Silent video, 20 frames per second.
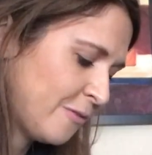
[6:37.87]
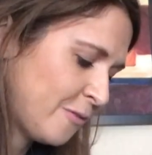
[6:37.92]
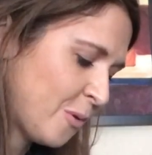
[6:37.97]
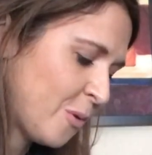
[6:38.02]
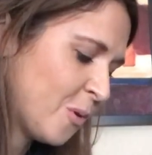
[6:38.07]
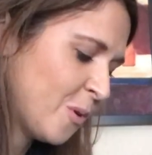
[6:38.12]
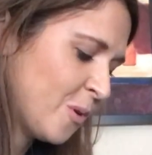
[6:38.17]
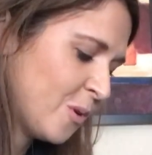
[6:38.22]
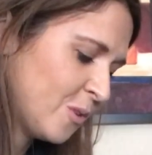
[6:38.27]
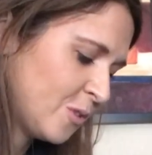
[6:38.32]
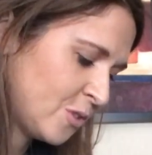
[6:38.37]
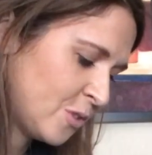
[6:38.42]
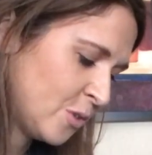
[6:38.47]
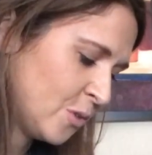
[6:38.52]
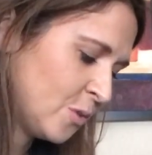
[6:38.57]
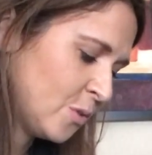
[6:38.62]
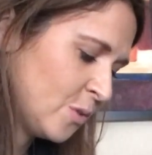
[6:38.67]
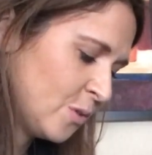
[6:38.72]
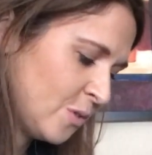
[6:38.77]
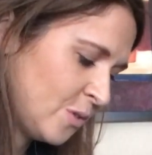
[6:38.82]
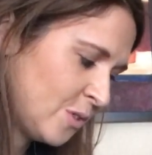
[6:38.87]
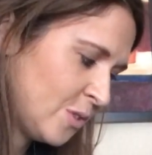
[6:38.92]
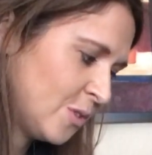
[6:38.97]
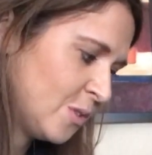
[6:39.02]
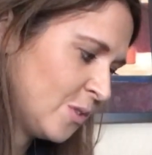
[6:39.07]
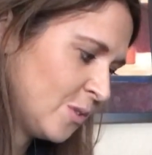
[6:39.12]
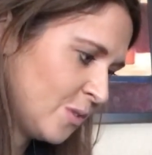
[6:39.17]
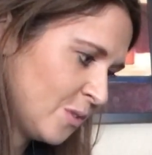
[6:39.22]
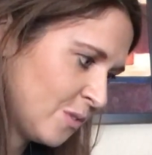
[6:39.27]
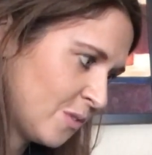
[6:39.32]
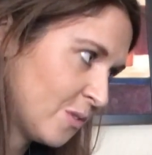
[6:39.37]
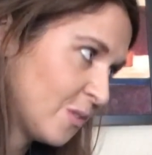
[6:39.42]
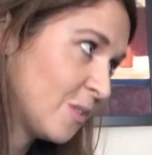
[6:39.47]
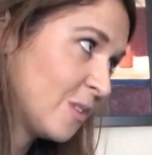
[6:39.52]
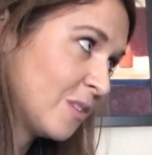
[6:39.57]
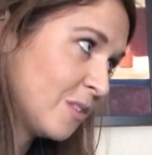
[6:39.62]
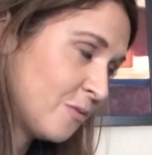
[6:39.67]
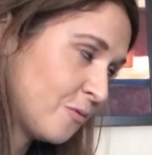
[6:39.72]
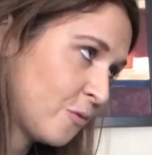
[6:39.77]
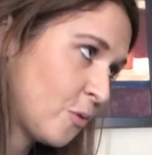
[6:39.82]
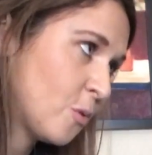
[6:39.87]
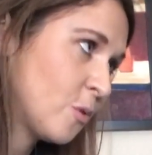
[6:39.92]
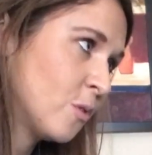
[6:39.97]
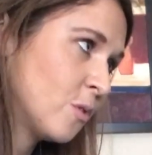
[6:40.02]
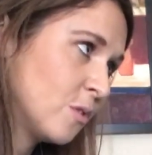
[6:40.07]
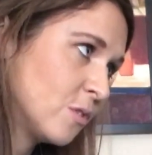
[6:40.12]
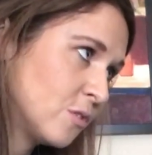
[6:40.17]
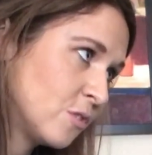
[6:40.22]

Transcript: 4, 2, 2, 3, 4.